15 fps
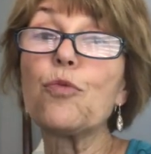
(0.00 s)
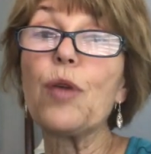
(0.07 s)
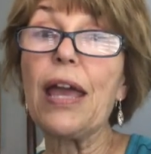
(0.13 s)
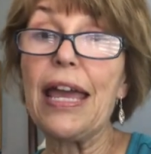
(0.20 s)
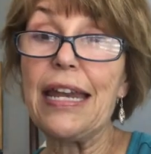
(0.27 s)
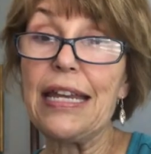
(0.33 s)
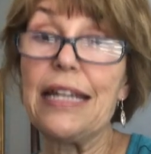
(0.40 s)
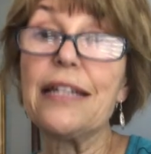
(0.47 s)

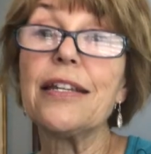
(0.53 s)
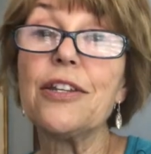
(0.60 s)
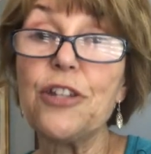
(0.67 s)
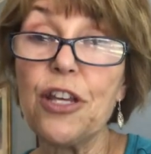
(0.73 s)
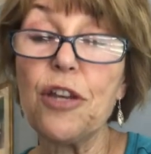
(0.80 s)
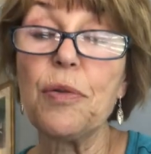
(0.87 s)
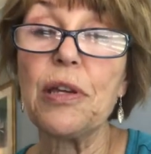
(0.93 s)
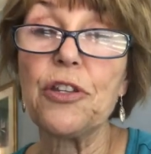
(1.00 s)
ready to
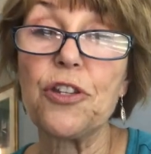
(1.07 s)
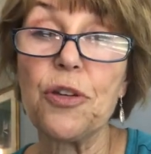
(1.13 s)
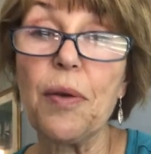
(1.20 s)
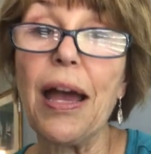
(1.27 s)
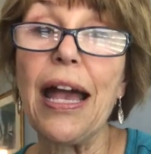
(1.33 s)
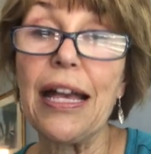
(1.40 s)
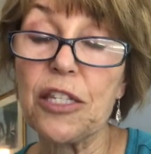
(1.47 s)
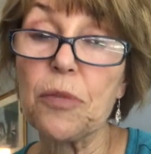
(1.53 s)
do as you
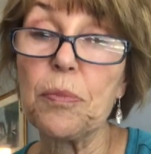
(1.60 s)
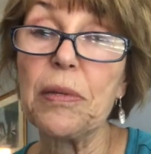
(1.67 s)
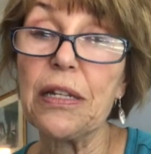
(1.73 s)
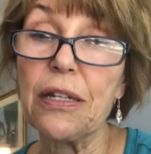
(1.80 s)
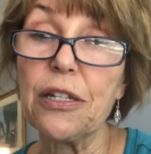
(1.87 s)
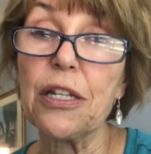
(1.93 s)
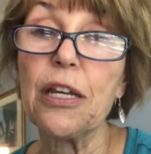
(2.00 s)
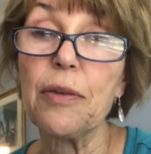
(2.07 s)
ask me
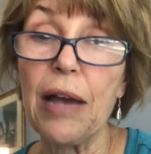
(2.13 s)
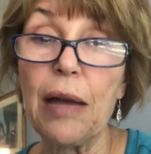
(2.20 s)
to do.